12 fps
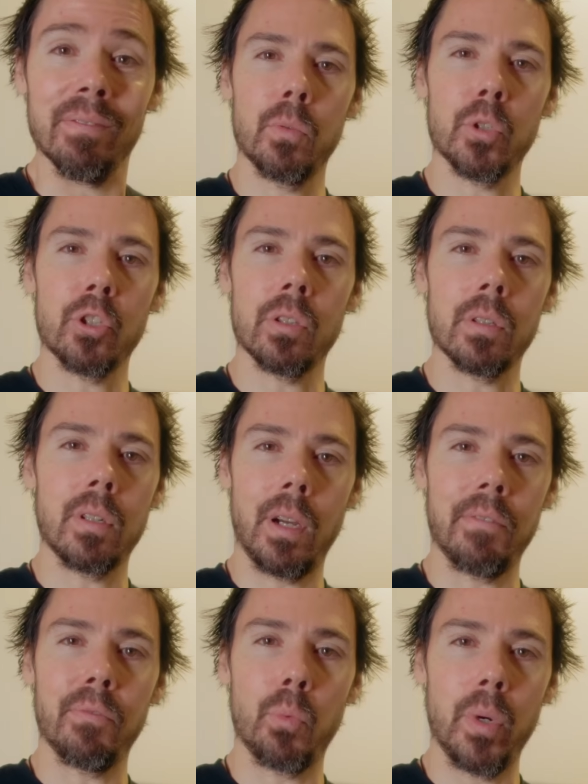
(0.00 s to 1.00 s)
It was just
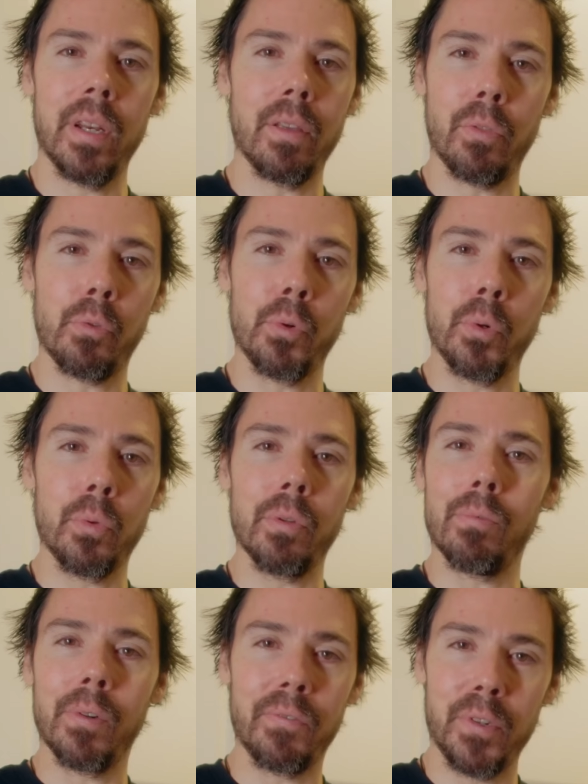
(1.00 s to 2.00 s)
tough weeding through
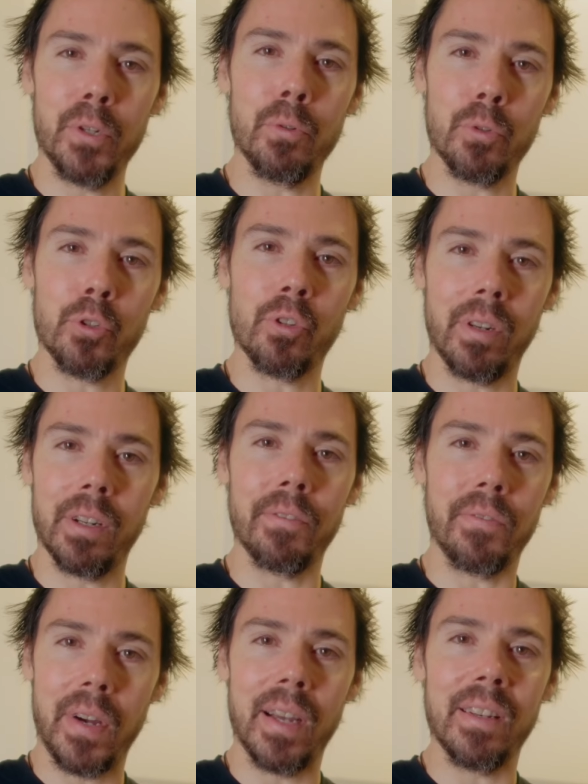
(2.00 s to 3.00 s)
the reviews trying to
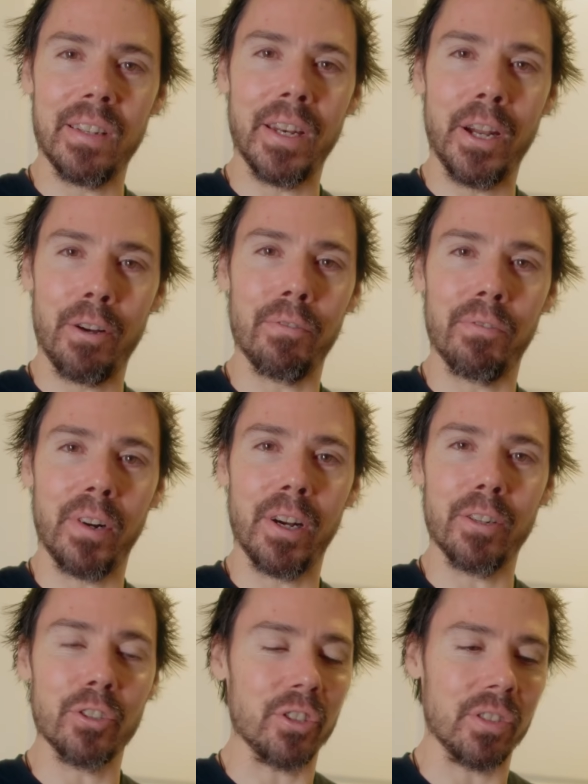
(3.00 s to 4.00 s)
find an air
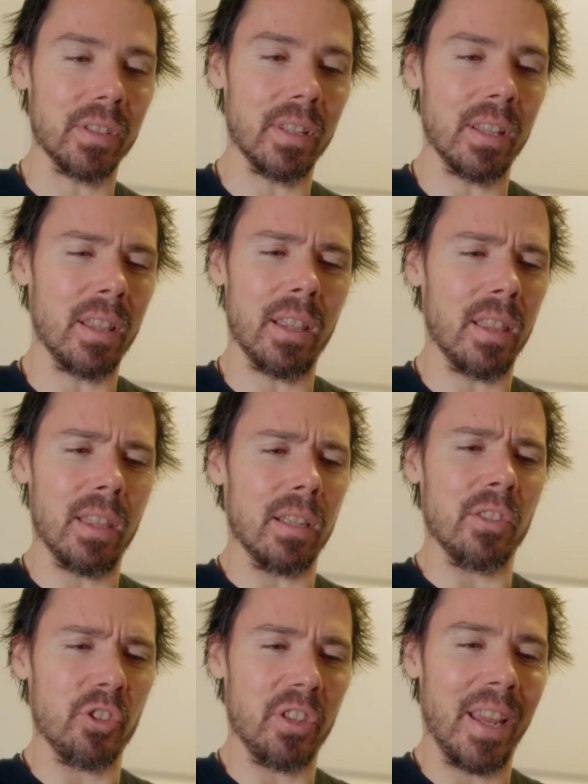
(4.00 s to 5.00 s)
fryer. Just the
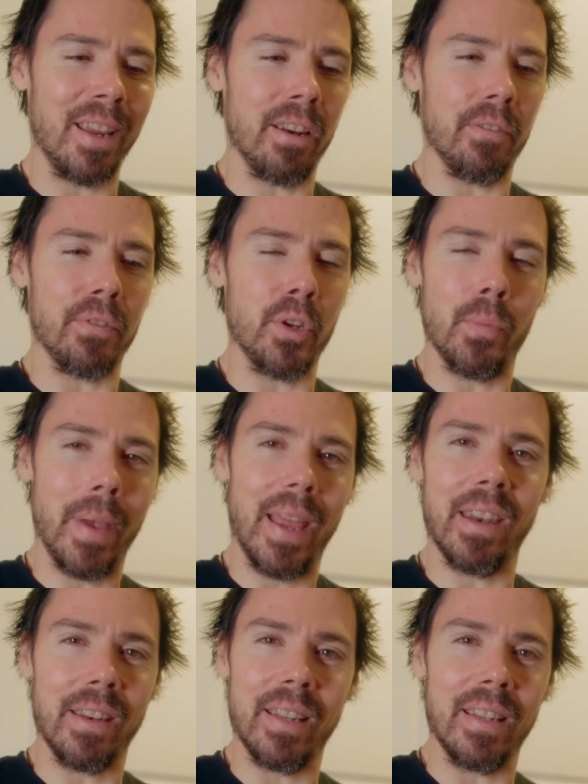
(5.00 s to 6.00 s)
state of
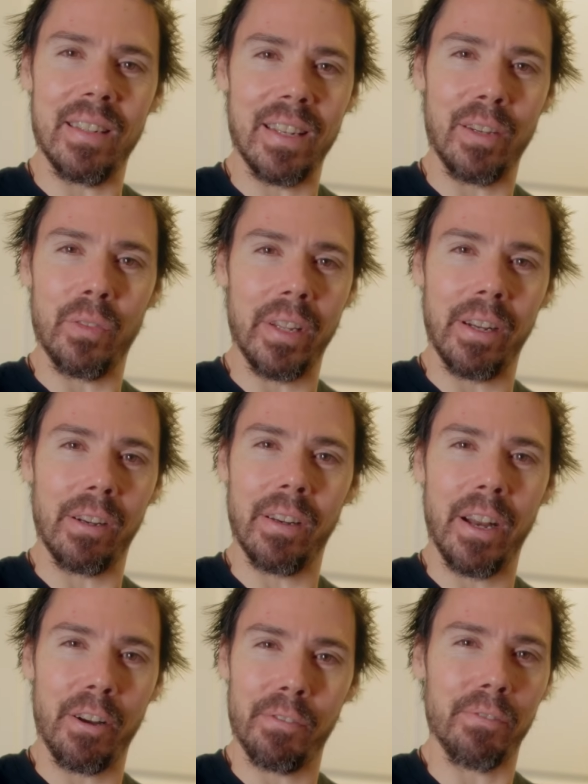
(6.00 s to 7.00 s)
humanity down there,
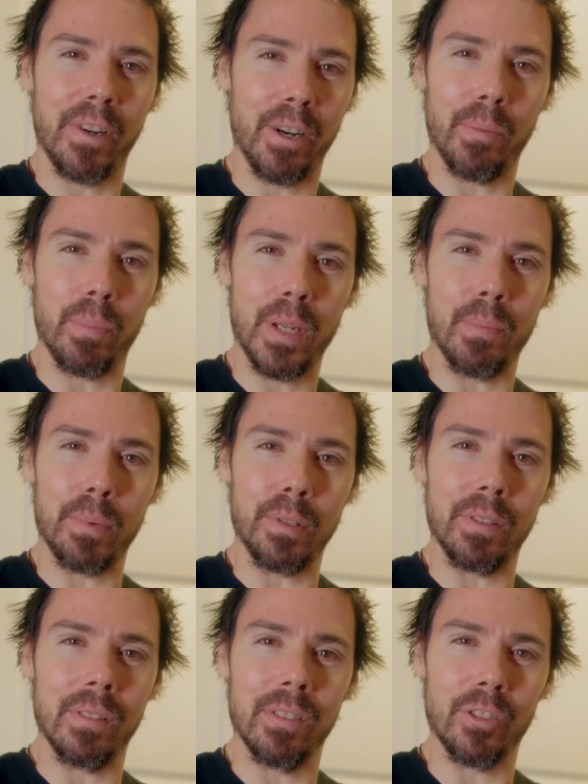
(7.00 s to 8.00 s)
air fryer
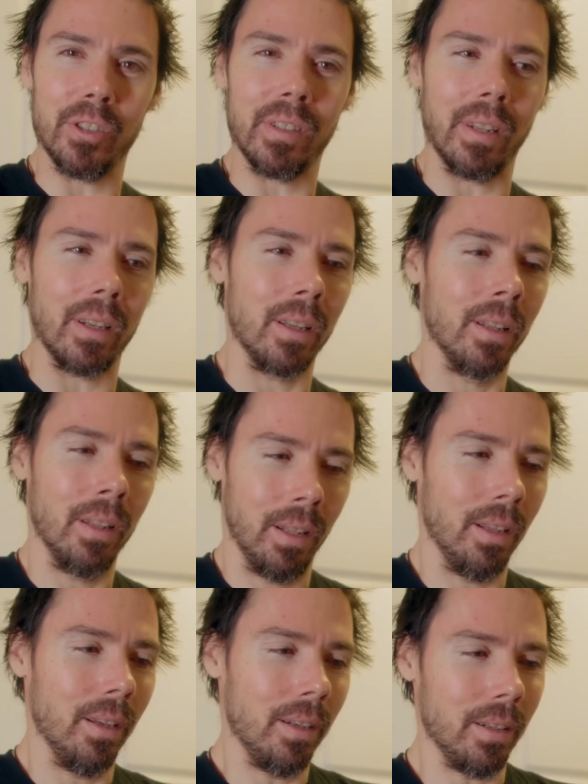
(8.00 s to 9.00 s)
people, just like,
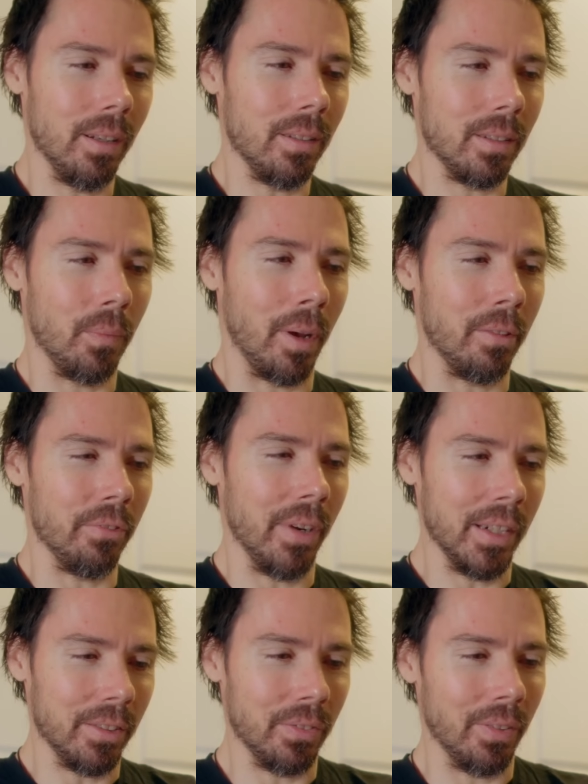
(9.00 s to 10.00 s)
it cooked my
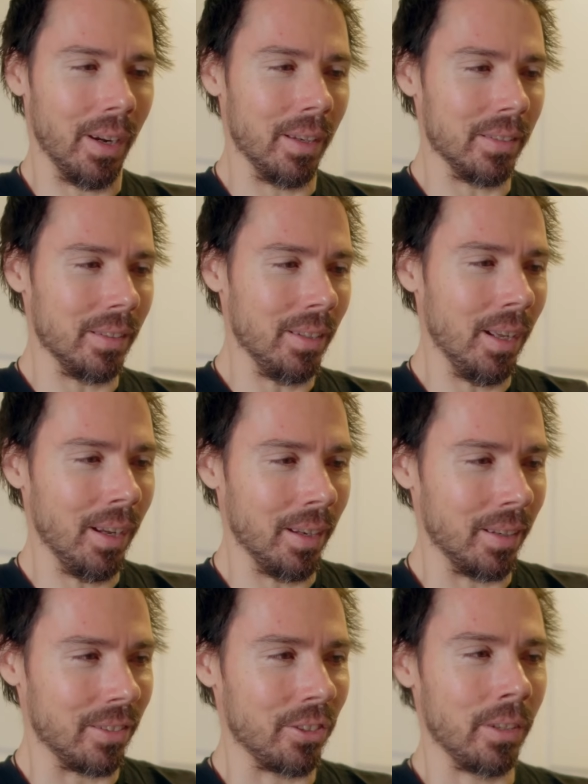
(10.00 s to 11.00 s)
french fries
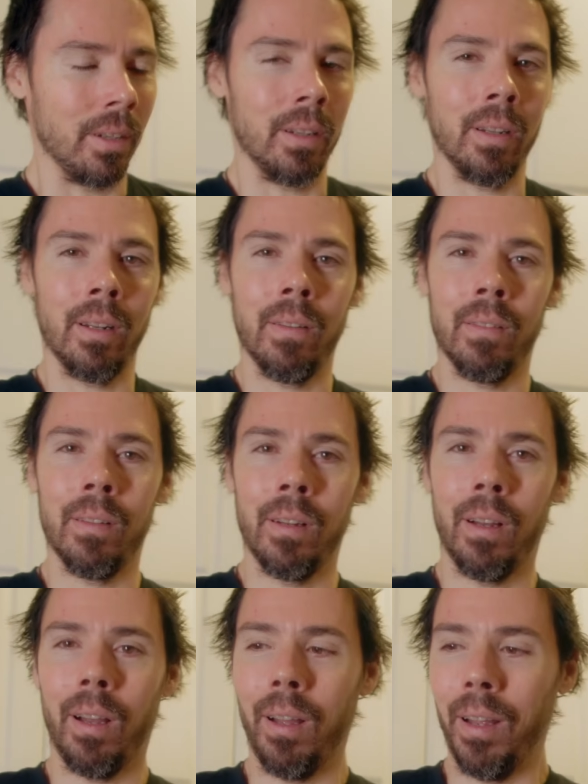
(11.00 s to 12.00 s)
nice.
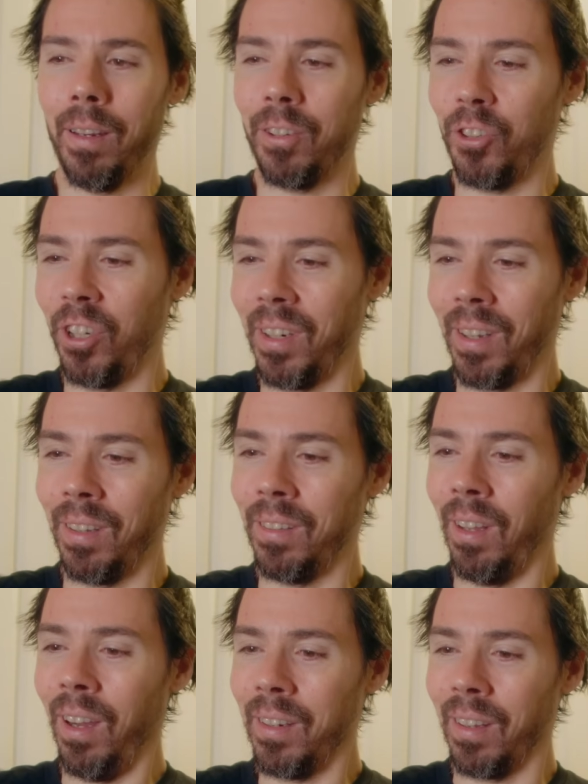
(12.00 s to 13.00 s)
I had a
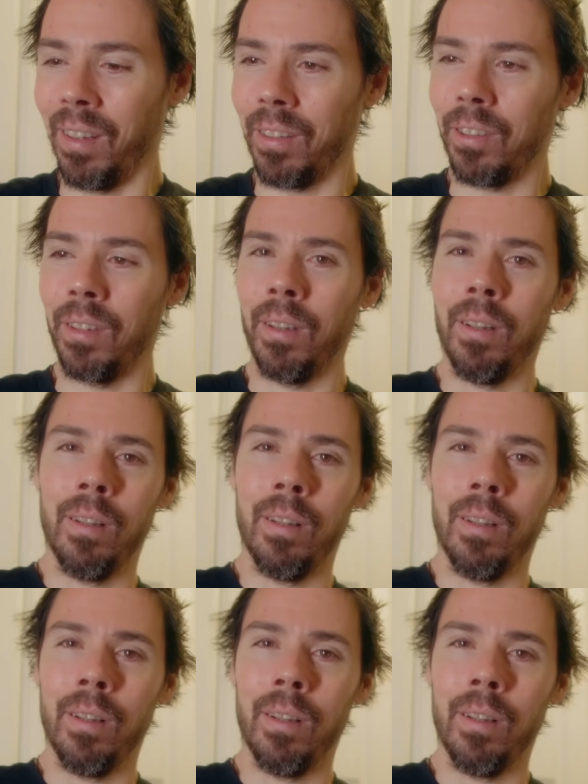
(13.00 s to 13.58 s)
chicken nugget.